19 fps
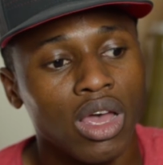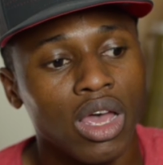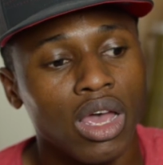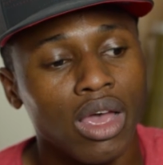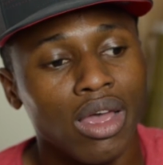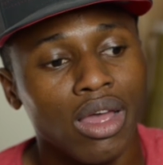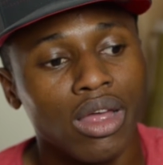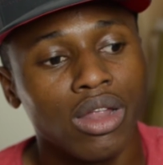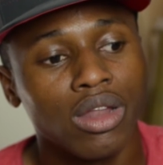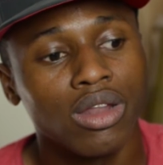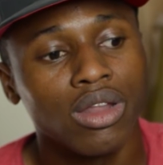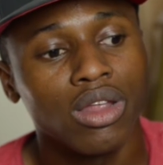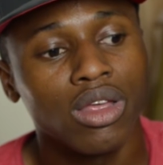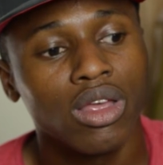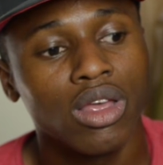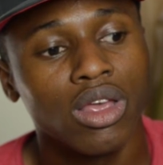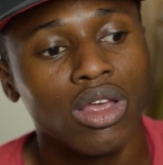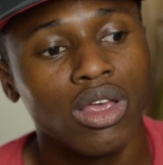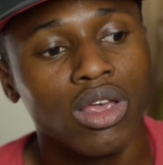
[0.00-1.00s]
and
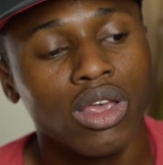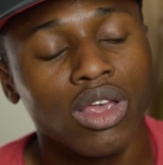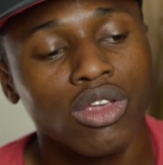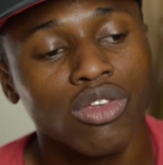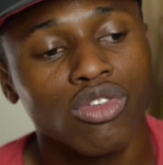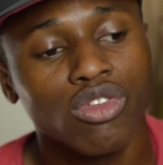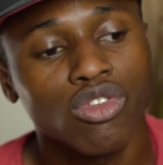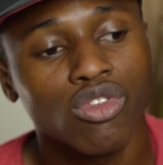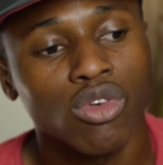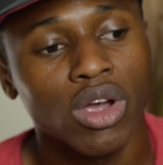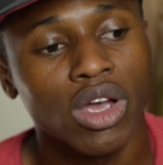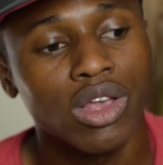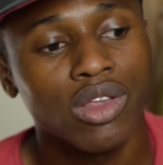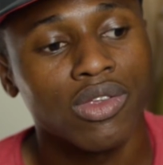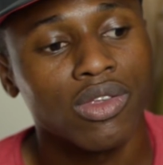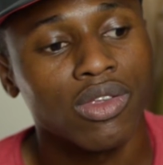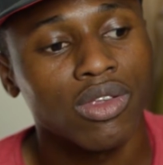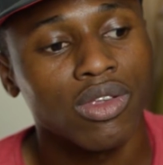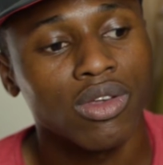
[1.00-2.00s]
his
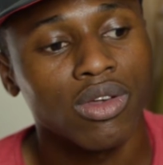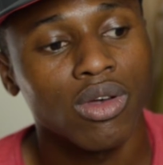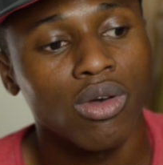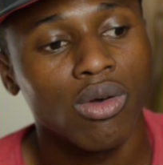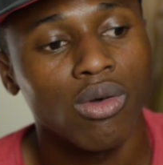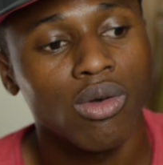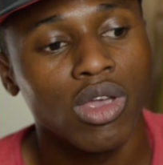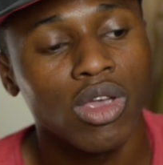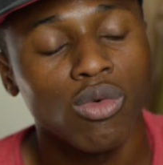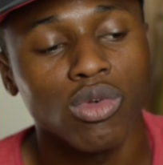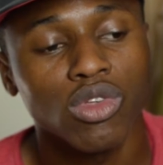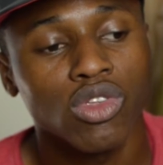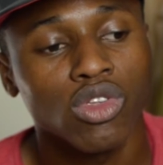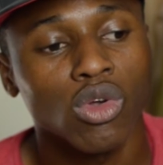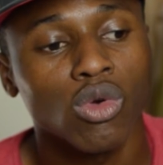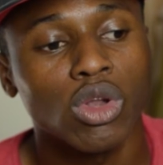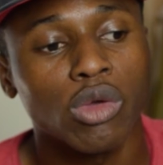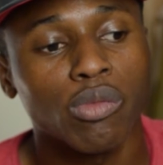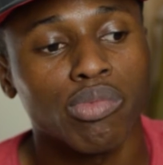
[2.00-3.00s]
stress, he was
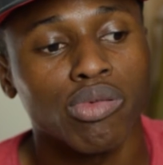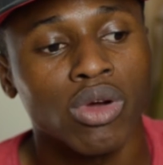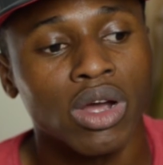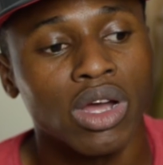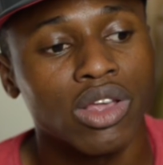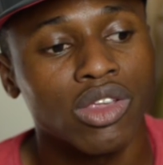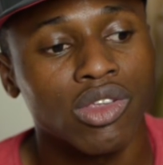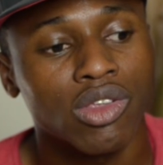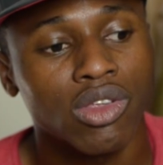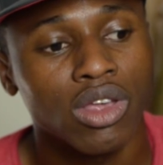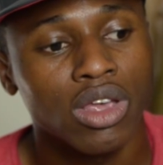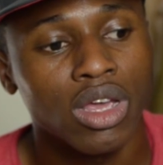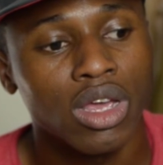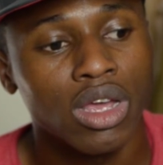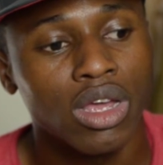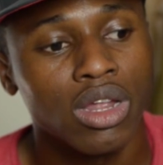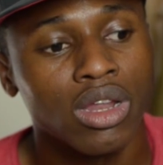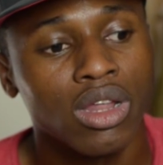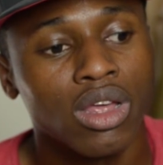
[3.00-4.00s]
so depressed,
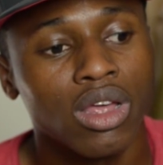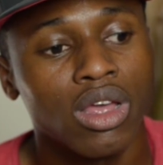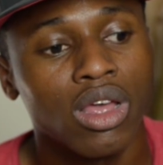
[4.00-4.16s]
and